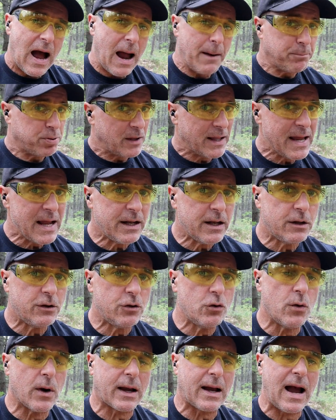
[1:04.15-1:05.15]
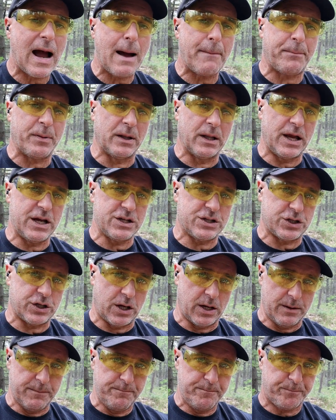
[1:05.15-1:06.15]
I plan to do a
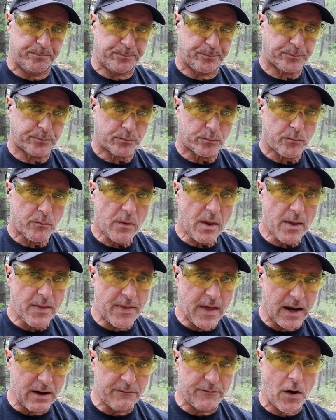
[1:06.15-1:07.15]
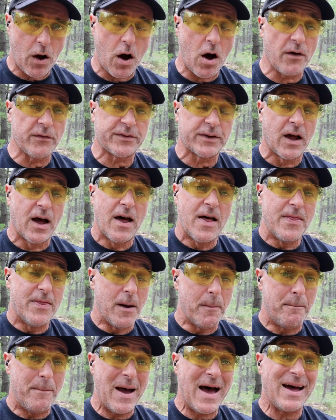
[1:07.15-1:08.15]
compilation that involves
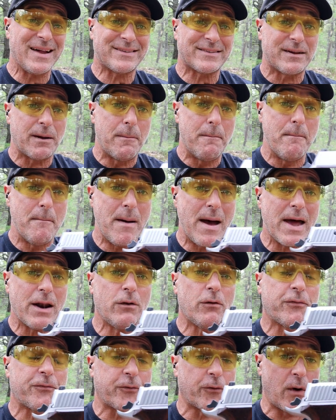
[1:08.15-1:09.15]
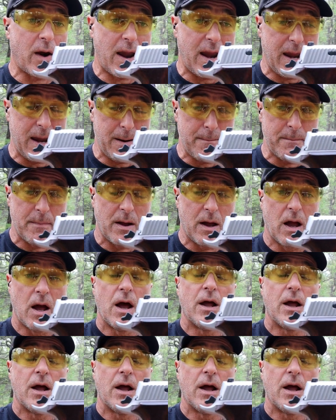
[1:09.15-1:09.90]
the best metal frame,